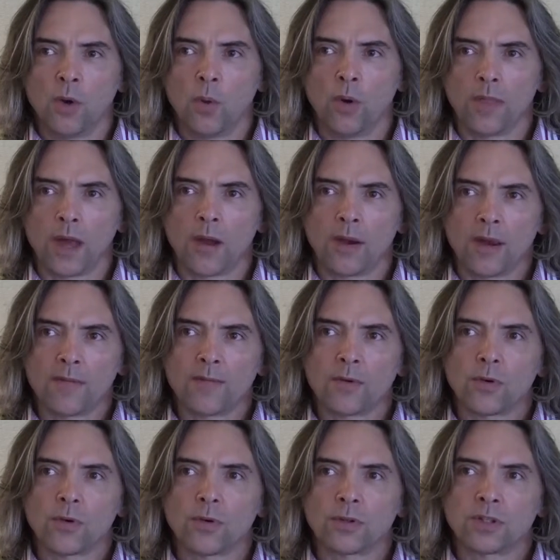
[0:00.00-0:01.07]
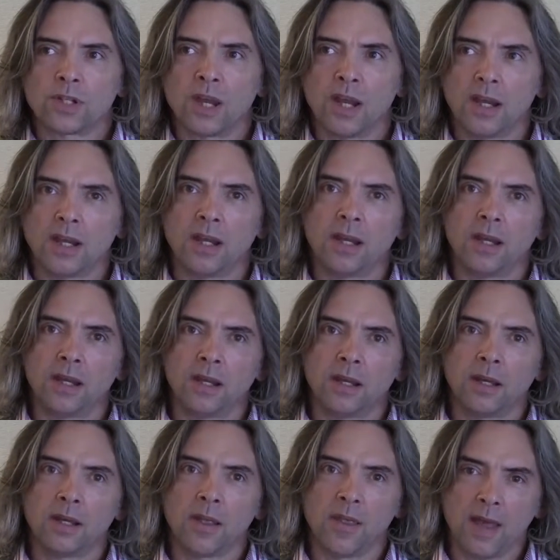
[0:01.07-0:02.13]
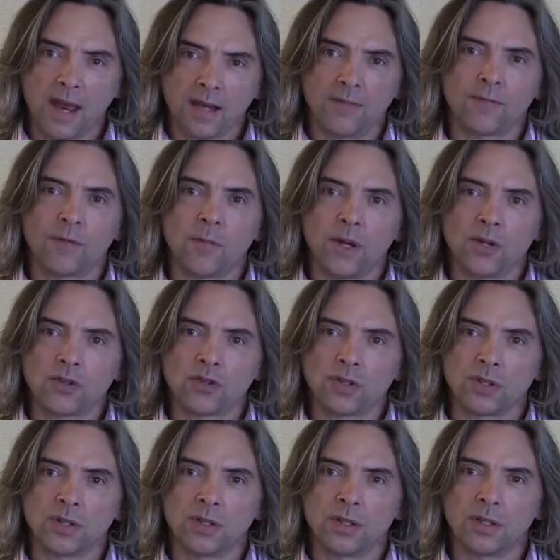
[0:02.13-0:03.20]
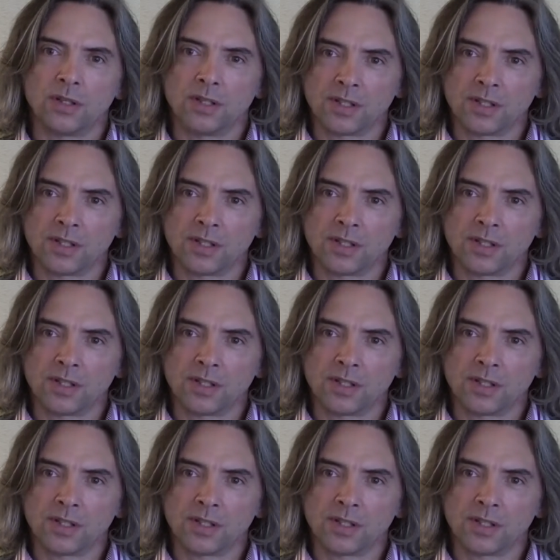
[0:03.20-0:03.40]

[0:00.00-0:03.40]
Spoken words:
without ever taking that information,